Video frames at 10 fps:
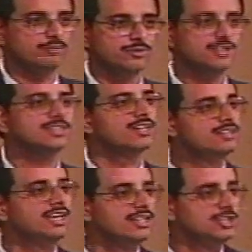this is a
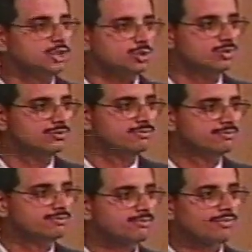real issue.
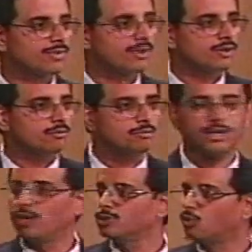
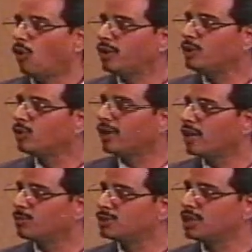Because what you can
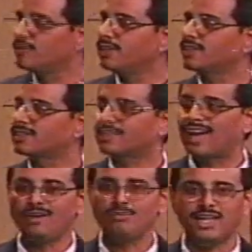observe in the
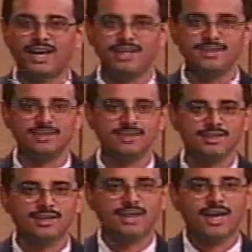scribe line
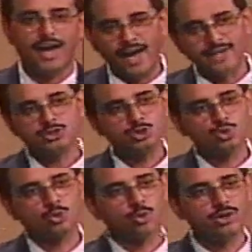has to
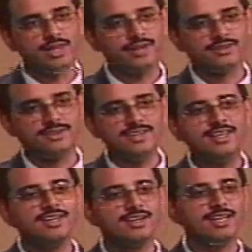correlate
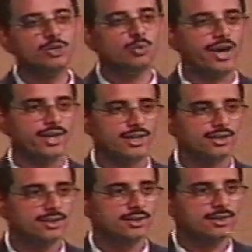really, really well
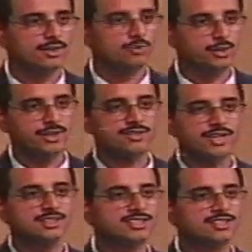with the
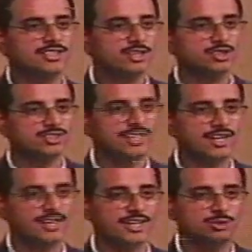transistors that you're seeing
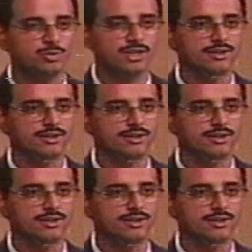at high speed.